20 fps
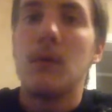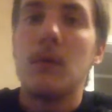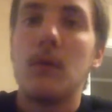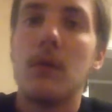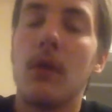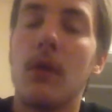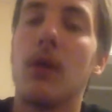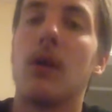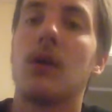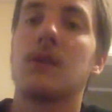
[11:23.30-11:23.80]

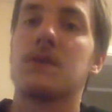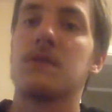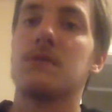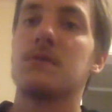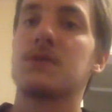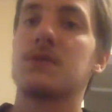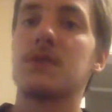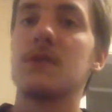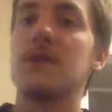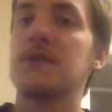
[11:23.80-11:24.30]
There are 2
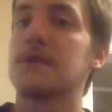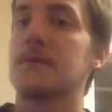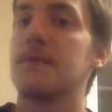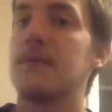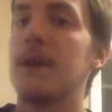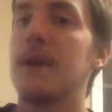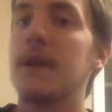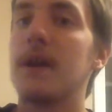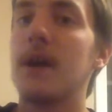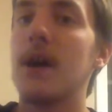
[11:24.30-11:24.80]
songs from
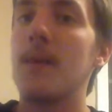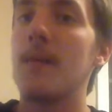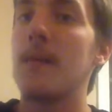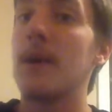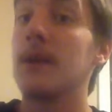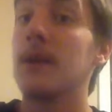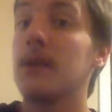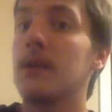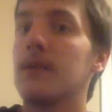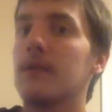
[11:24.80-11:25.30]
that album I
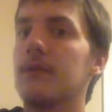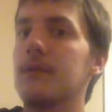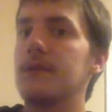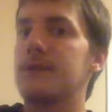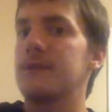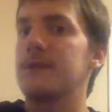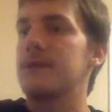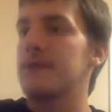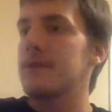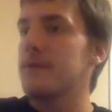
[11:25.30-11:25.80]
need to
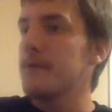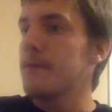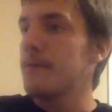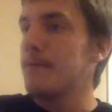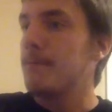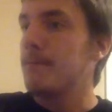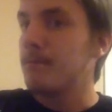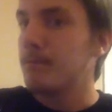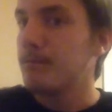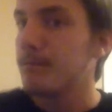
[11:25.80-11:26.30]
listen to.
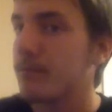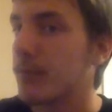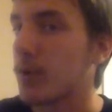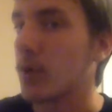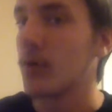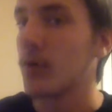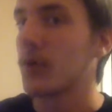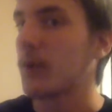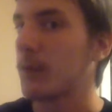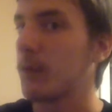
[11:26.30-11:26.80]

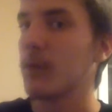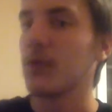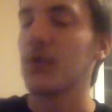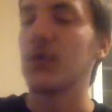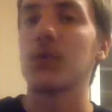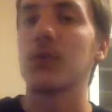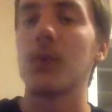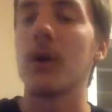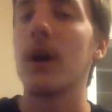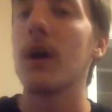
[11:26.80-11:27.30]
Pearls for the
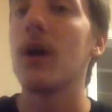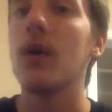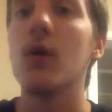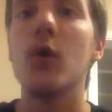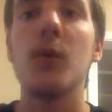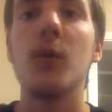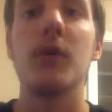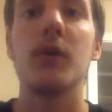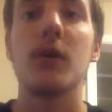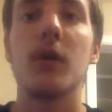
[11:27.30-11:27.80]
Swine, Who
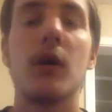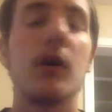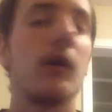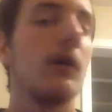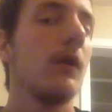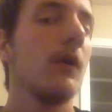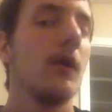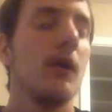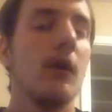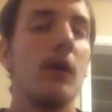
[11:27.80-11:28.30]
We Are.
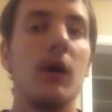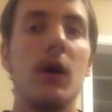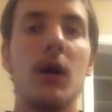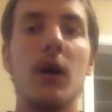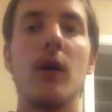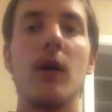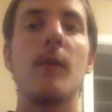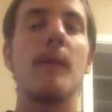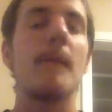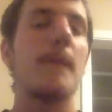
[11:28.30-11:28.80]

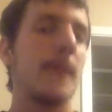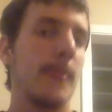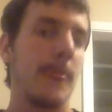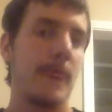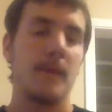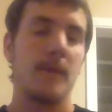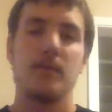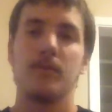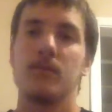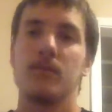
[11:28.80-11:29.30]

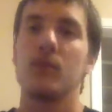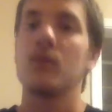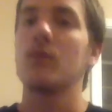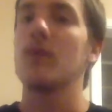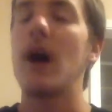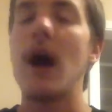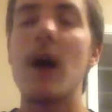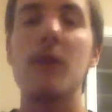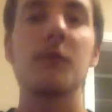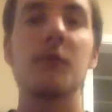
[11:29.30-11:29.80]

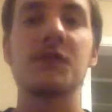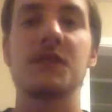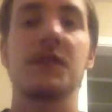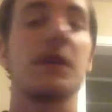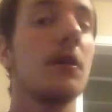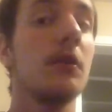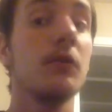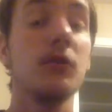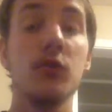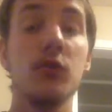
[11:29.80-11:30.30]
I will
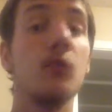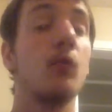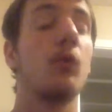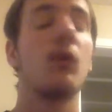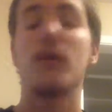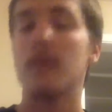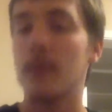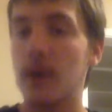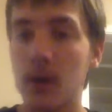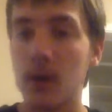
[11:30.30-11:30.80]
tell you
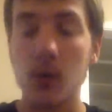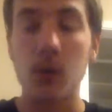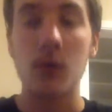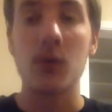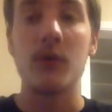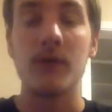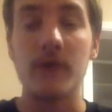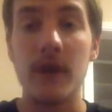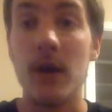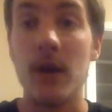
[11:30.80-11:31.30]
what my
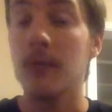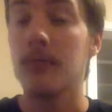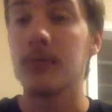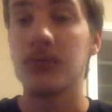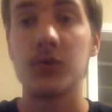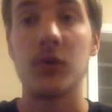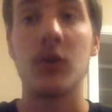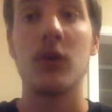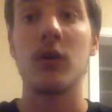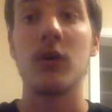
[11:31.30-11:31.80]
order of
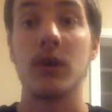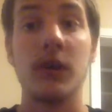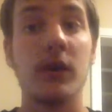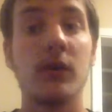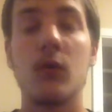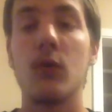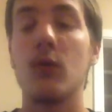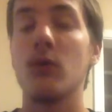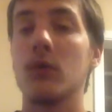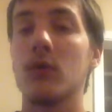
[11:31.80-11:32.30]
albums are in
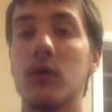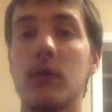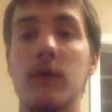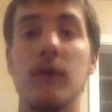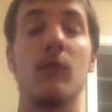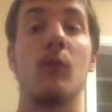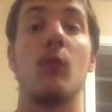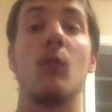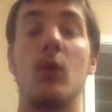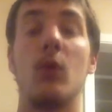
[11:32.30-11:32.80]
order.
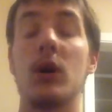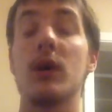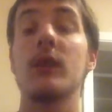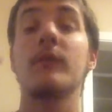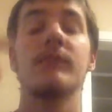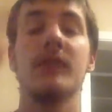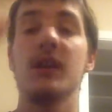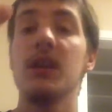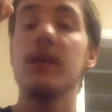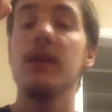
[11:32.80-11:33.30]
1
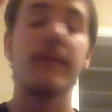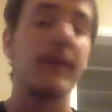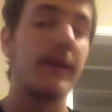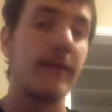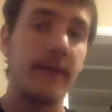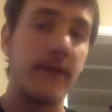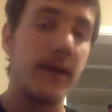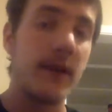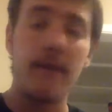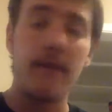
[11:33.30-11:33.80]
being my
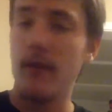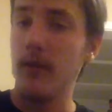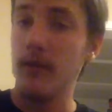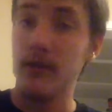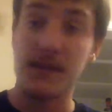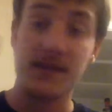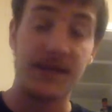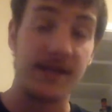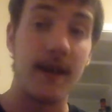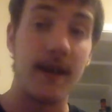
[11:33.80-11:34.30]
favorite,
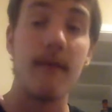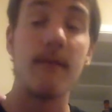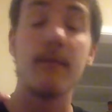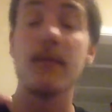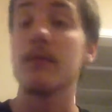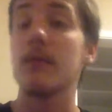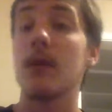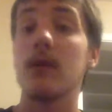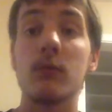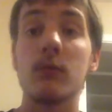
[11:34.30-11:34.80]
and 7
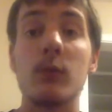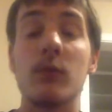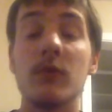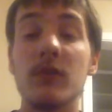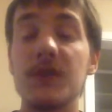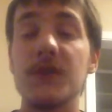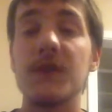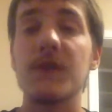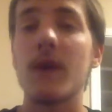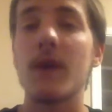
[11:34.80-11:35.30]
being my
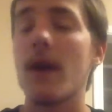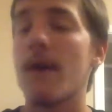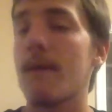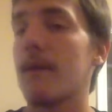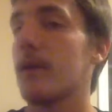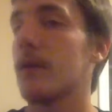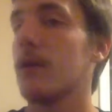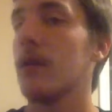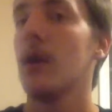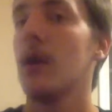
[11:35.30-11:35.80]
least
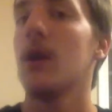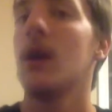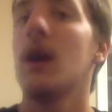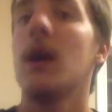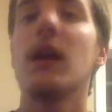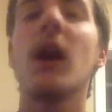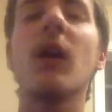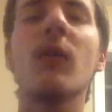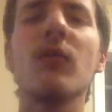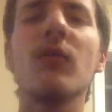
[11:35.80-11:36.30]
favorite.
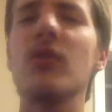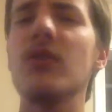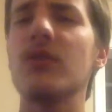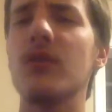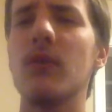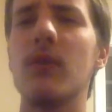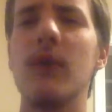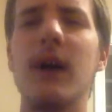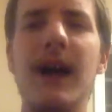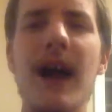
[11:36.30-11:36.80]
And I really
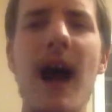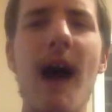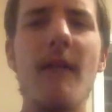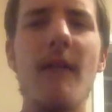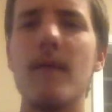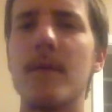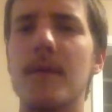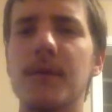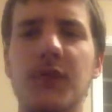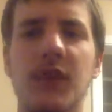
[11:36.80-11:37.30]
don't have a
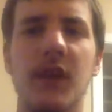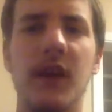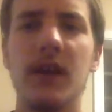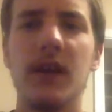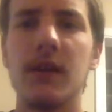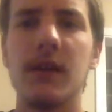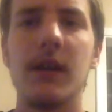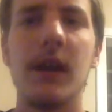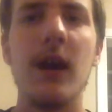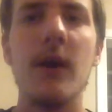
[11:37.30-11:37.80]
most
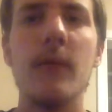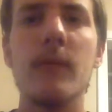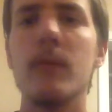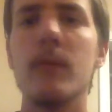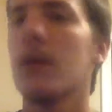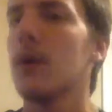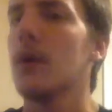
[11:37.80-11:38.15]
hated album.